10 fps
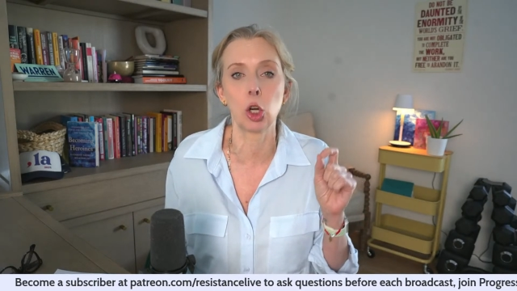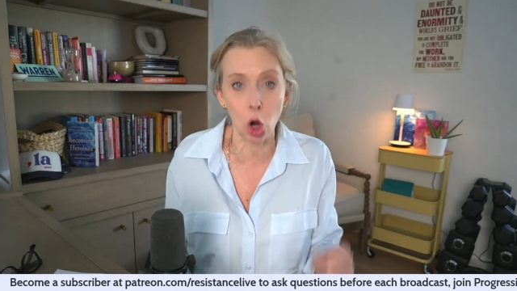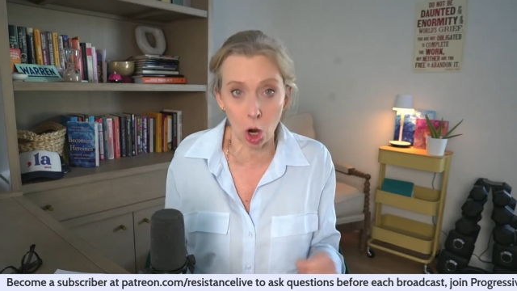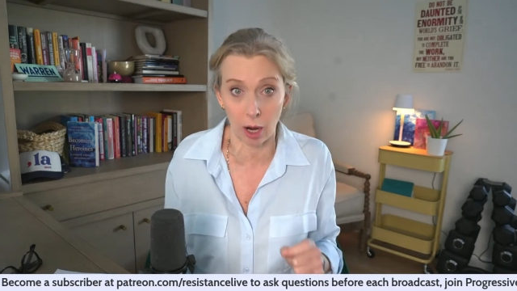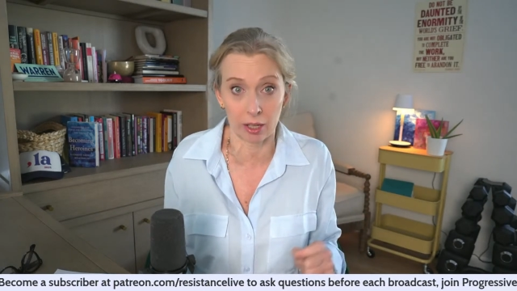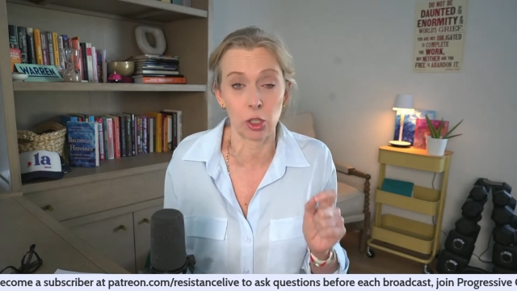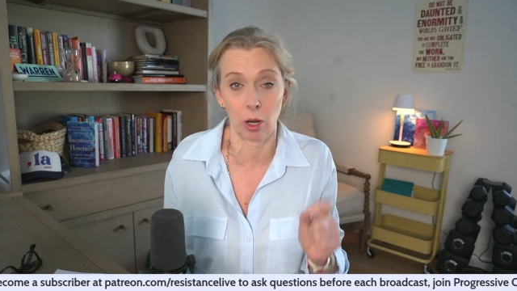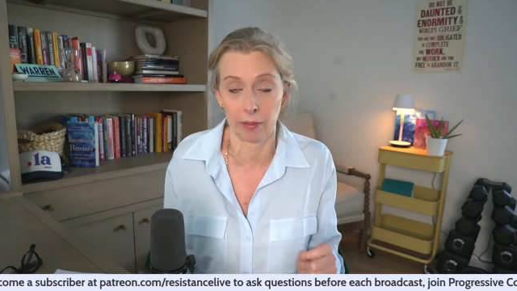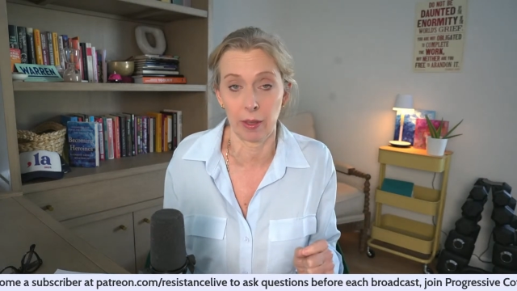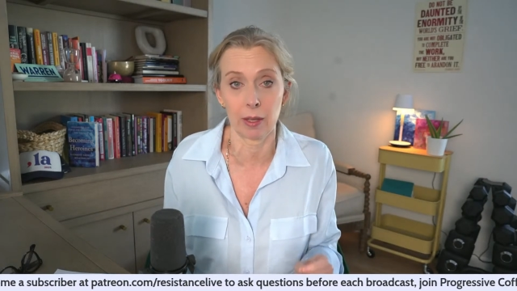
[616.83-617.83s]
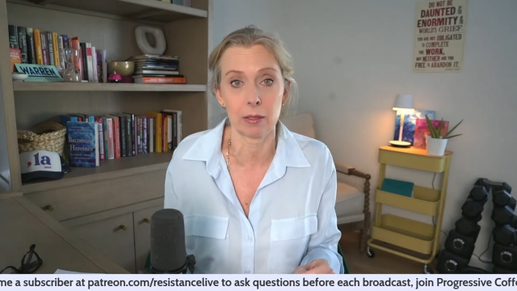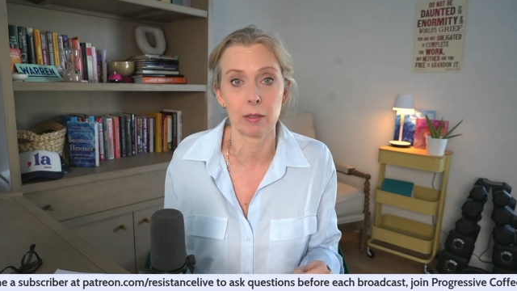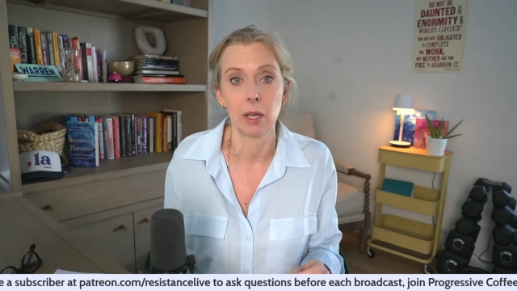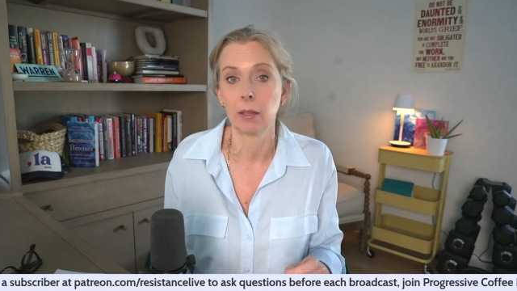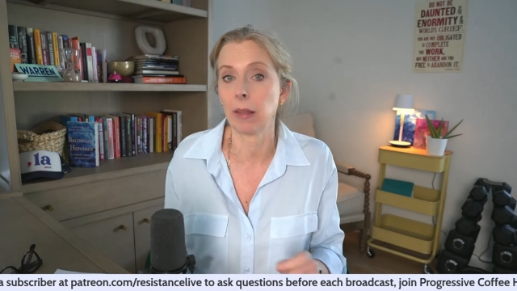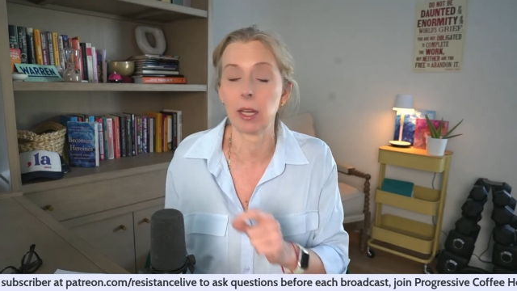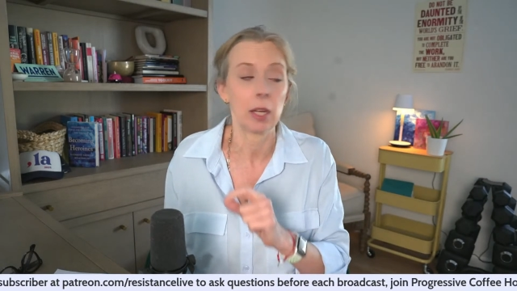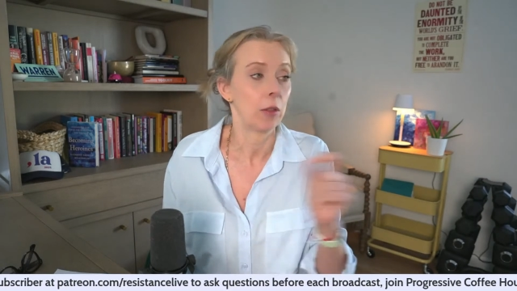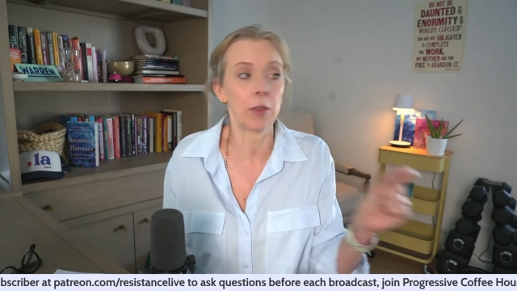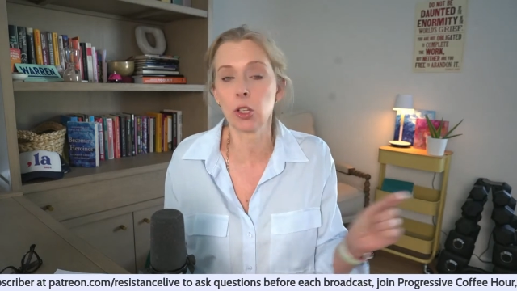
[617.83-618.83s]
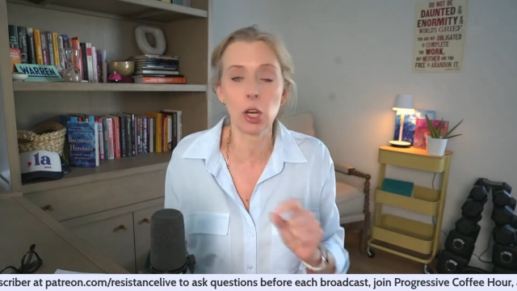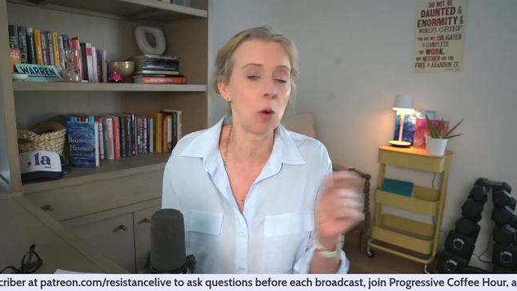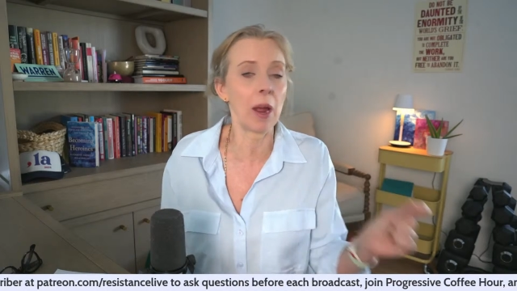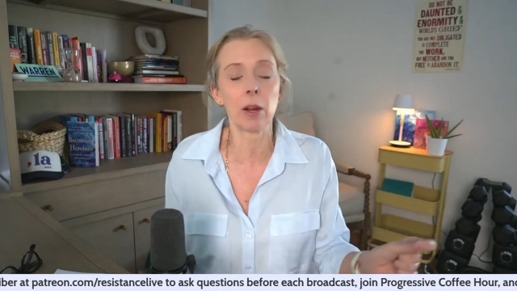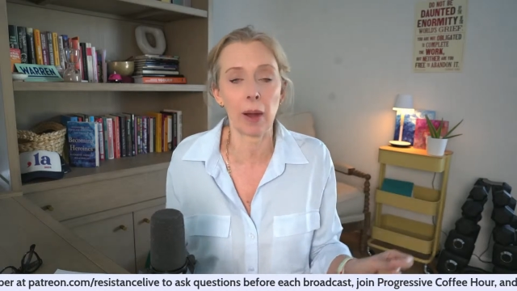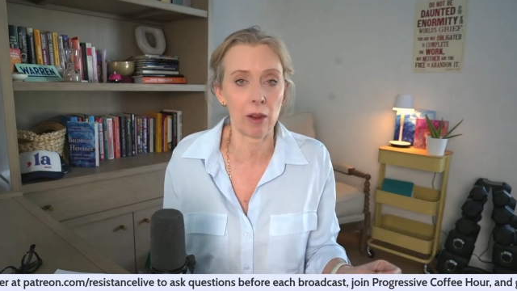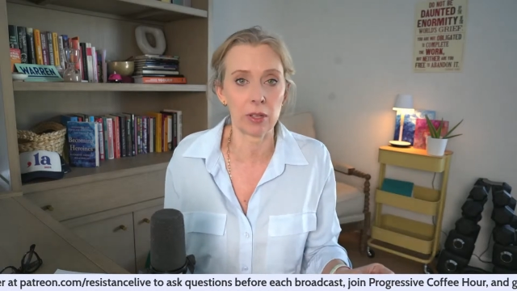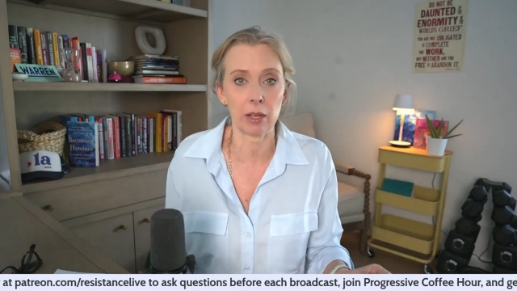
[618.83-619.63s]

cooked on this. Like, there's no way around it.